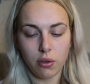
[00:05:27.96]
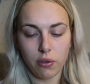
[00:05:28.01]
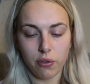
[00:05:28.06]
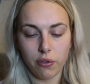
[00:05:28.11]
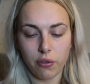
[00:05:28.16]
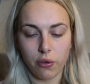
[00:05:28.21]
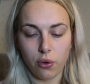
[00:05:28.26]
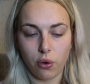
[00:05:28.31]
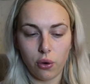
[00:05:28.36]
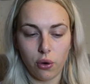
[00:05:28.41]

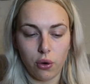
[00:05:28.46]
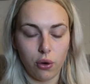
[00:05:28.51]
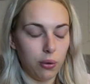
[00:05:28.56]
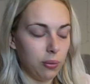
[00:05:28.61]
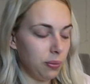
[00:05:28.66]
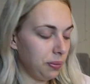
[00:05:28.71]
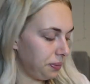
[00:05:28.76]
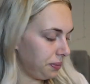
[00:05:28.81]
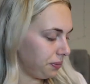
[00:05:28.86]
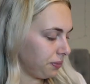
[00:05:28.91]

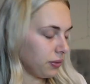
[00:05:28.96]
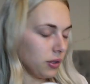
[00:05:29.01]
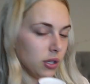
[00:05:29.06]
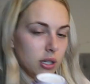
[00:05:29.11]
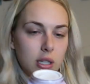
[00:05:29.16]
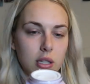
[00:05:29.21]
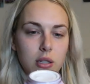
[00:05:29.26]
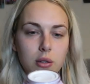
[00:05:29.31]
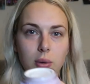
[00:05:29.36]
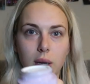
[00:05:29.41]
for, so
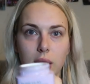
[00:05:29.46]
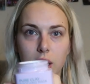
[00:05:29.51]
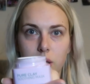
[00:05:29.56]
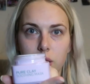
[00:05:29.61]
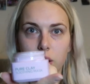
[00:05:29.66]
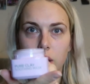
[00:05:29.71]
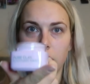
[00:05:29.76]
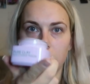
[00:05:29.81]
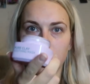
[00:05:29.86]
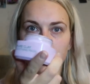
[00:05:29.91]
this is what it
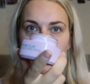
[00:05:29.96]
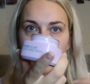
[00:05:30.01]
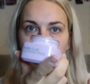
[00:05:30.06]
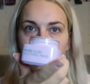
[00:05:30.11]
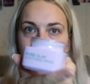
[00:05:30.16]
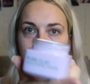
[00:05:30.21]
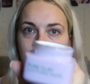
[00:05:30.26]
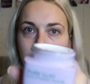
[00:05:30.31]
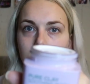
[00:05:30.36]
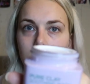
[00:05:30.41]
looks like.
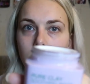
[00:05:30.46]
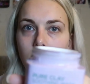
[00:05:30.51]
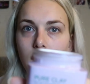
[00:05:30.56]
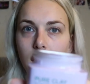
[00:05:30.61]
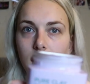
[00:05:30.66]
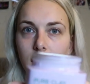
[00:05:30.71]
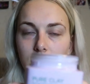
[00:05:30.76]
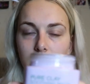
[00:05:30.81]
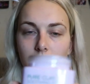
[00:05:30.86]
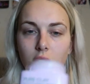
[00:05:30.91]

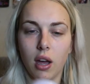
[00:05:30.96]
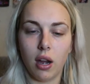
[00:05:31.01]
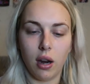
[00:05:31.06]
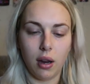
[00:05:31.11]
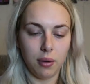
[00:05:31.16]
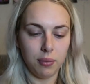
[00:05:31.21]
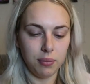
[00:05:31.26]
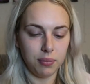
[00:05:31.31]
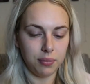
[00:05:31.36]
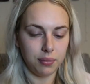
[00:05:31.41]
I love the
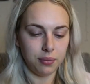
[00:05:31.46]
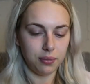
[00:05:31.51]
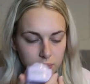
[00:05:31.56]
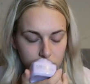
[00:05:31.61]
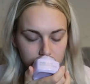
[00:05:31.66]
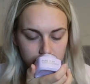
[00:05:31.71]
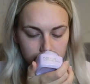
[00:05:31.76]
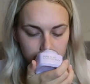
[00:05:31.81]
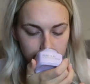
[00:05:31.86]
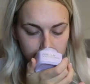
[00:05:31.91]
colour.
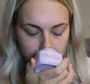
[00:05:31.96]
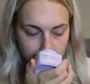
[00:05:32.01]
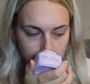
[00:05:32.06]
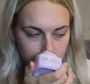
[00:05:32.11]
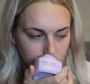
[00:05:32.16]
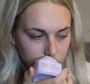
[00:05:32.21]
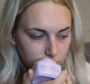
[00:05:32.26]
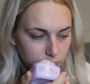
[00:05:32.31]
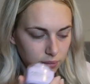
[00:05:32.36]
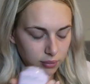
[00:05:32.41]

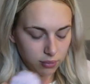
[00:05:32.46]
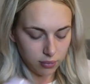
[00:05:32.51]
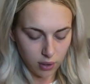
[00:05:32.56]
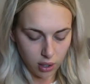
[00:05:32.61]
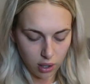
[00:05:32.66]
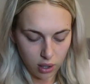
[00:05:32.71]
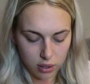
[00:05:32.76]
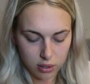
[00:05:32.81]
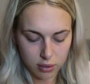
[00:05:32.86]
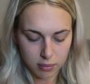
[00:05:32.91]

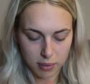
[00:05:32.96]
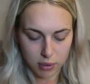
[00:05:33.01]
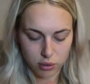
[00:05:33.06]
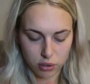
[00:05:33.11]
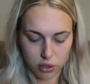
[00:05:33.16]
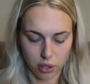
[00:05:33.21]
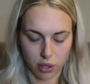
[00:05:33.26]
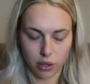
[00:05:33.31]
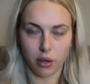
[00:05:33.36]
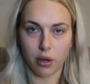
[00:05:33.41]
Oh, it
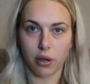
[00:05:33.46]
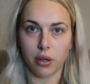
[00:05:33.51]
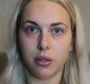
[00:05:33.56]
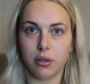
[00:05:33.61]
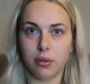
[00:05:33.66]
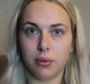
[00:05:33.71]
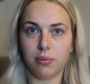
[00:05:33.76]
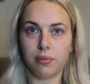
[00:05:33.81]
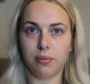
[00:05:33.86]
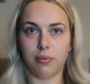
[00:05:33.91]
smells so good.